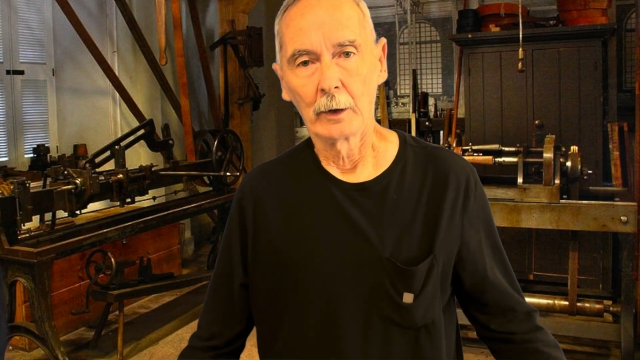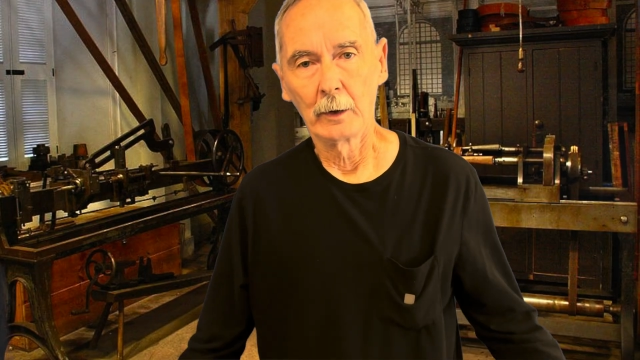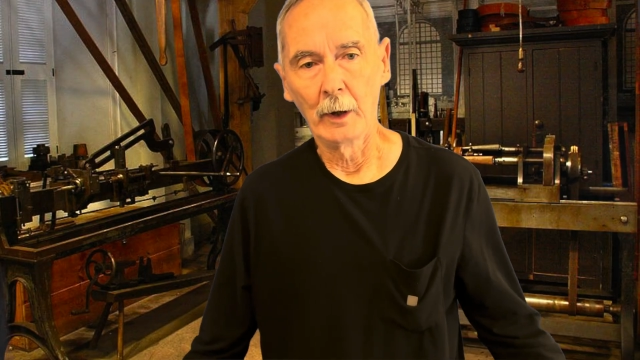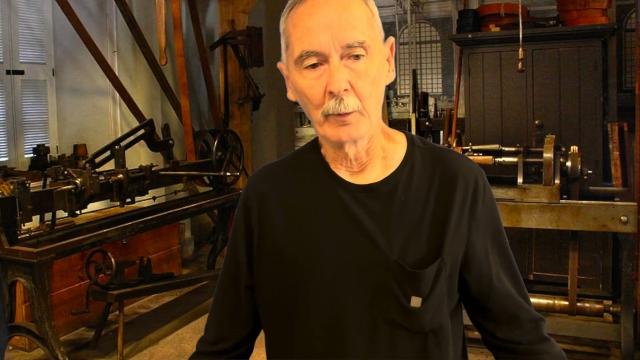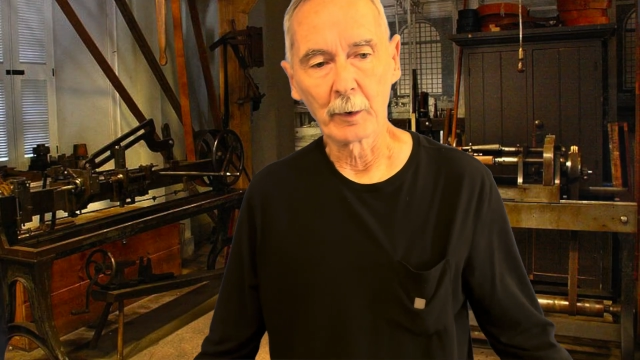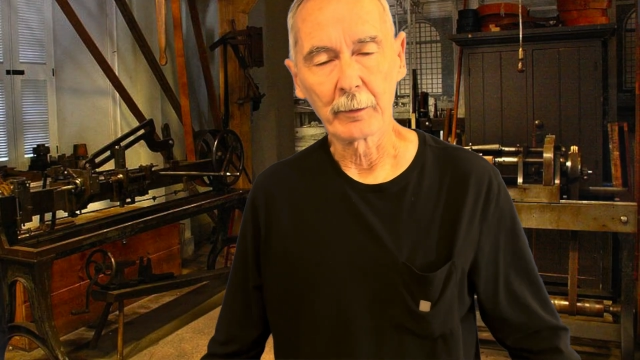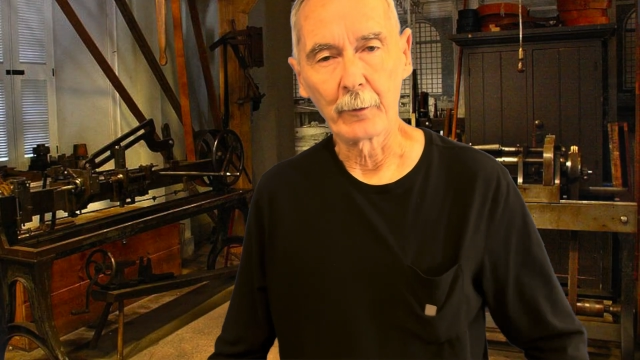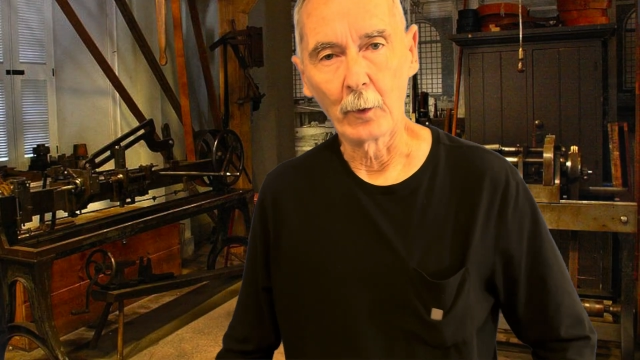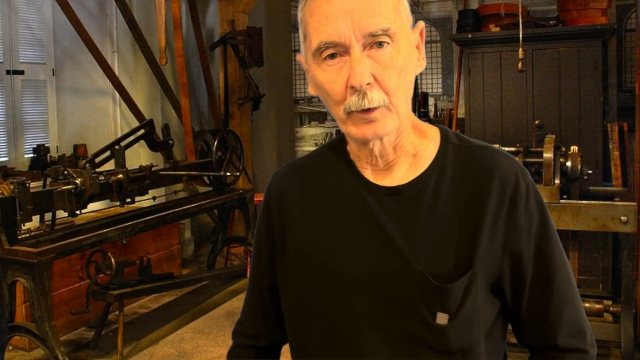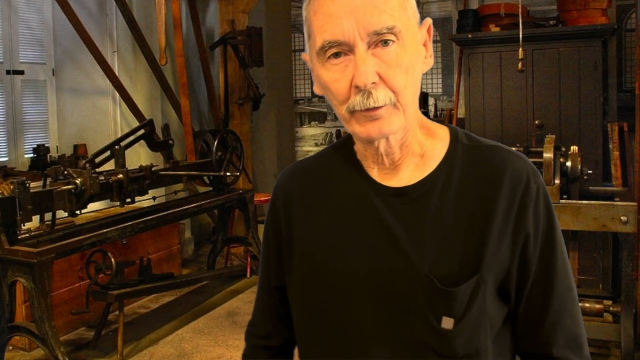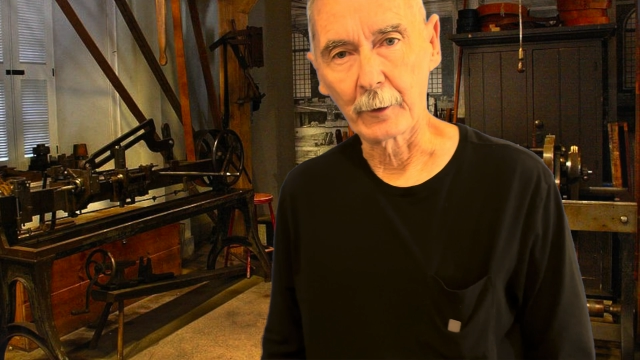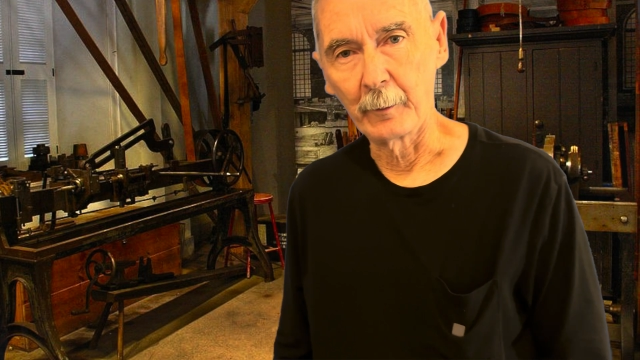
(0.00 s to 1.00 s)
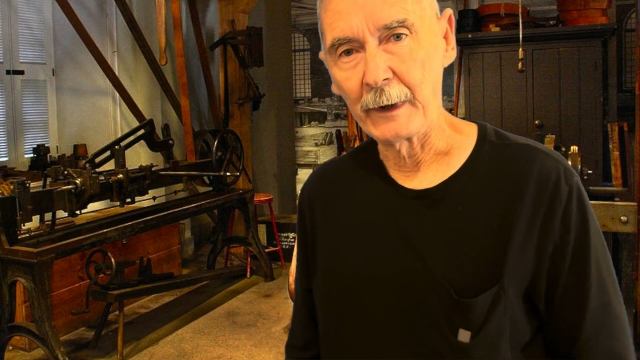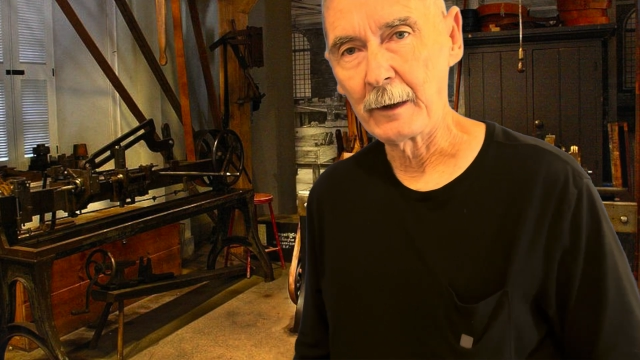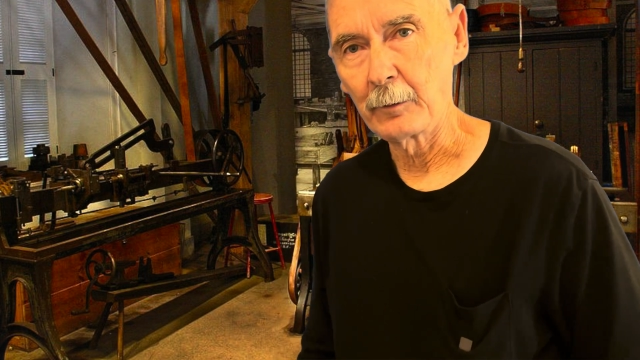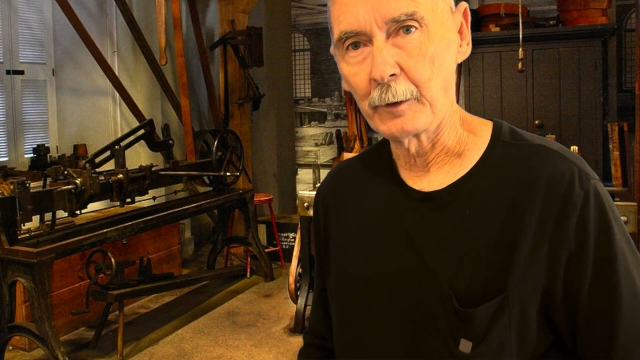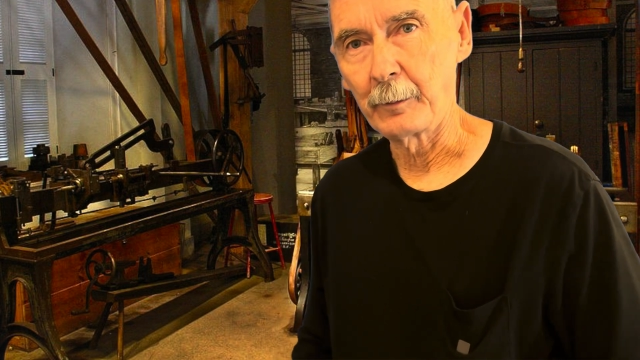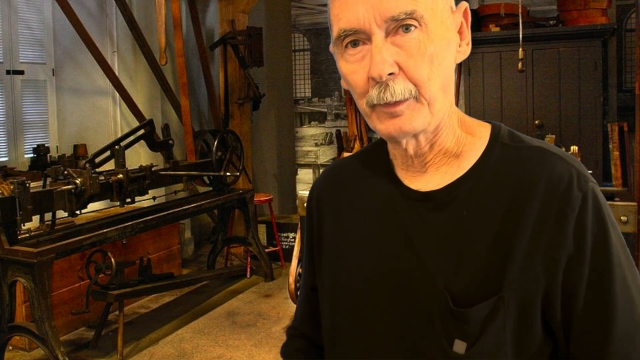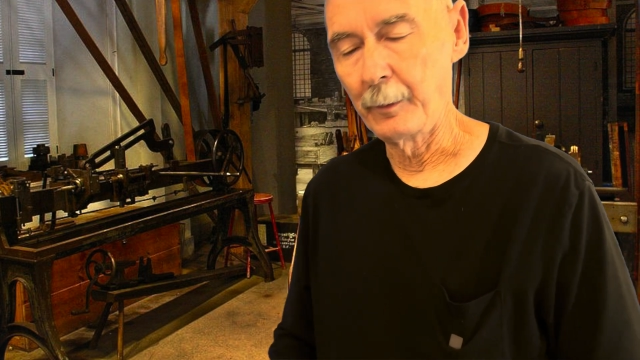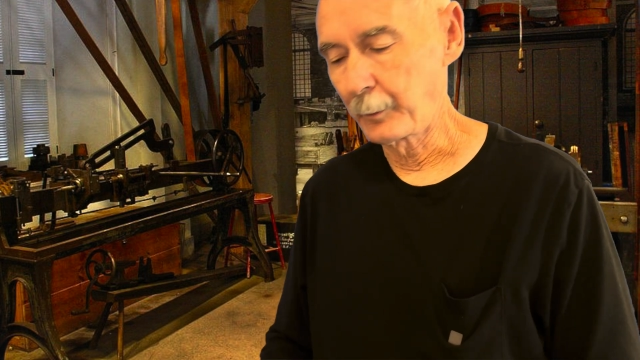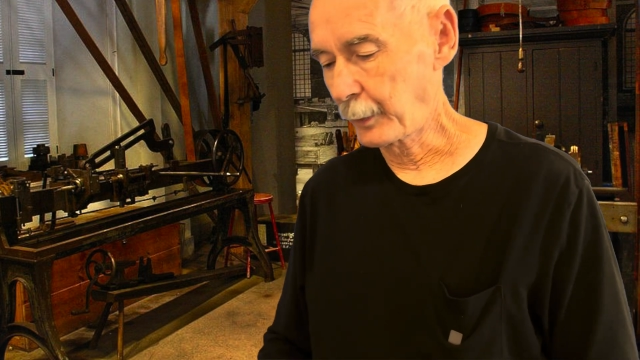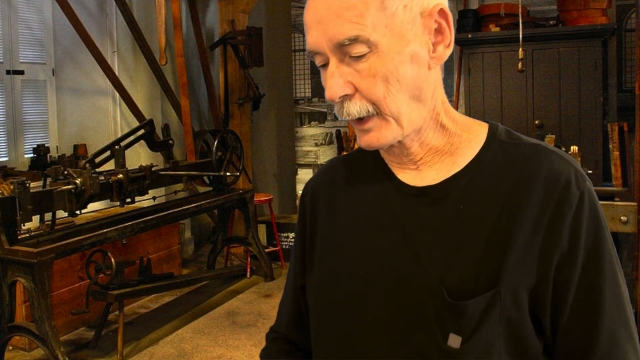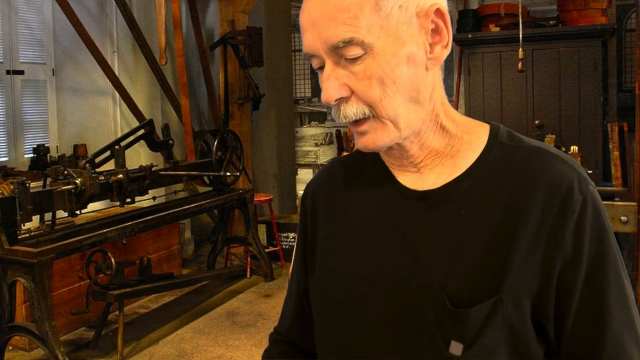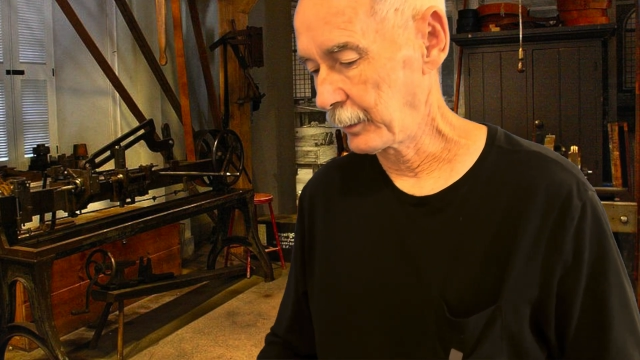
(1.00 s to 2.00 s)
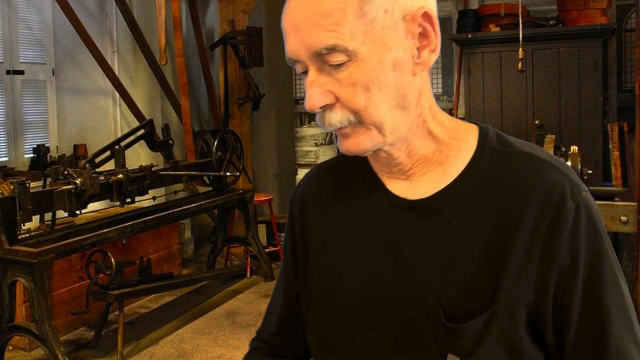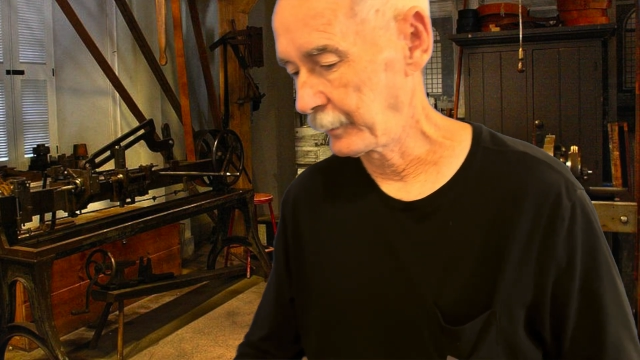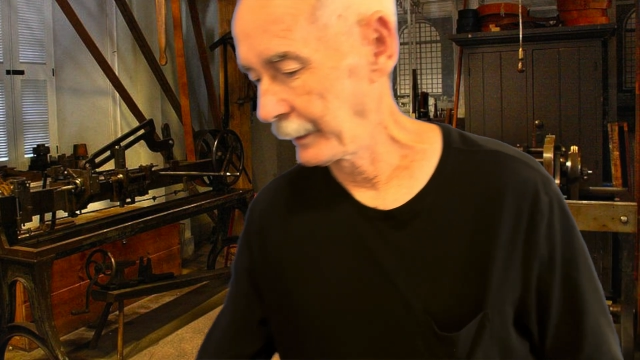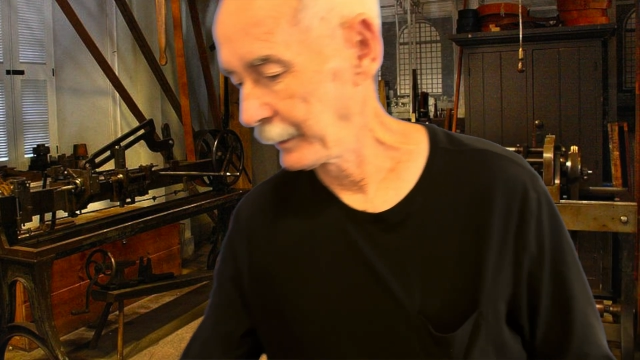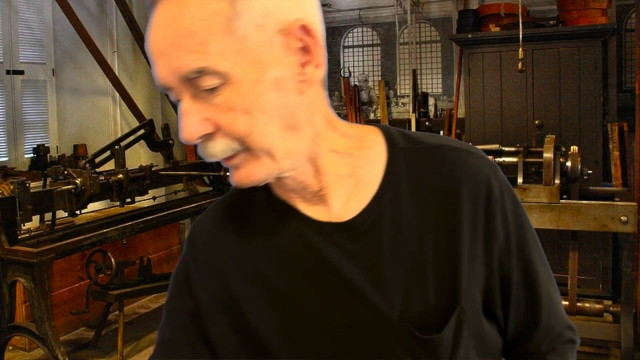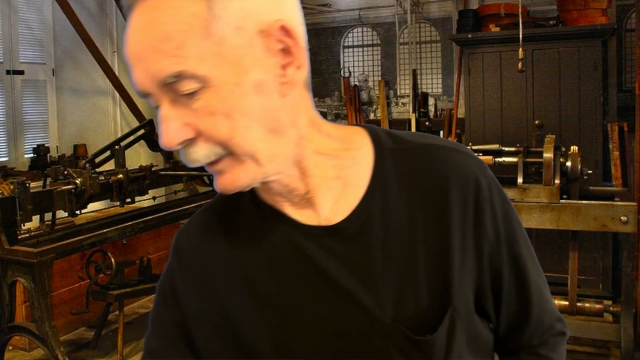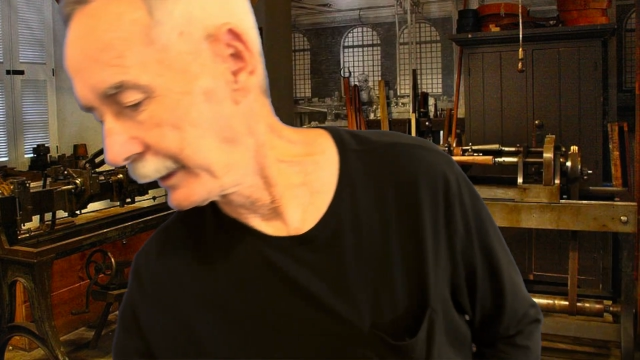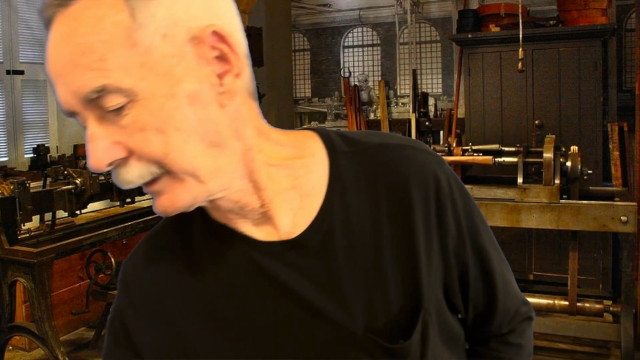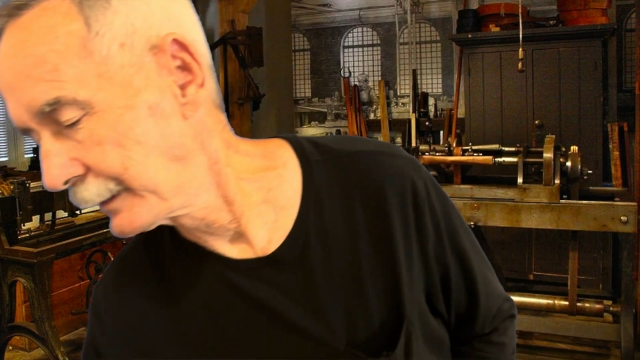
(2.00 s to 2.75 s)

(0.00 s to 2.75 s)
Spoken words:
Number 4 for me would probably be